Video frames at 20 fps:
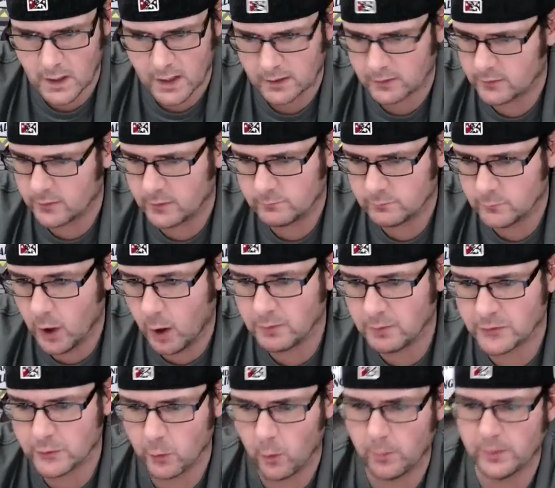I don't know. No,
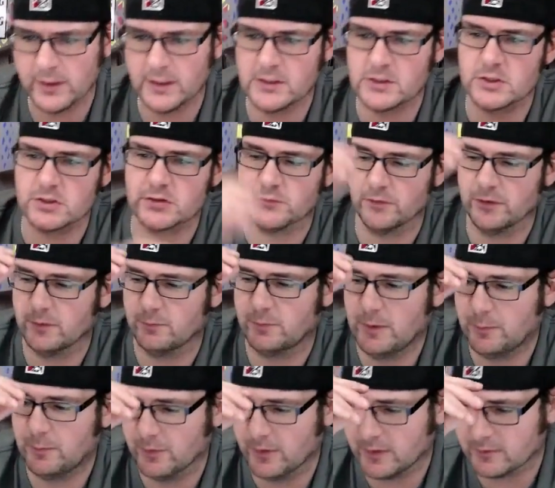but they're opening it just for the
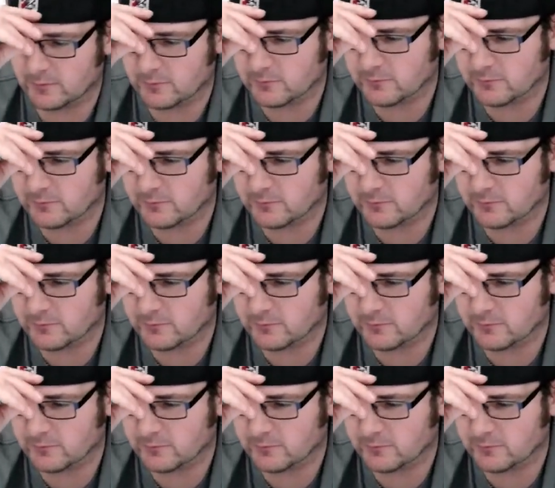people at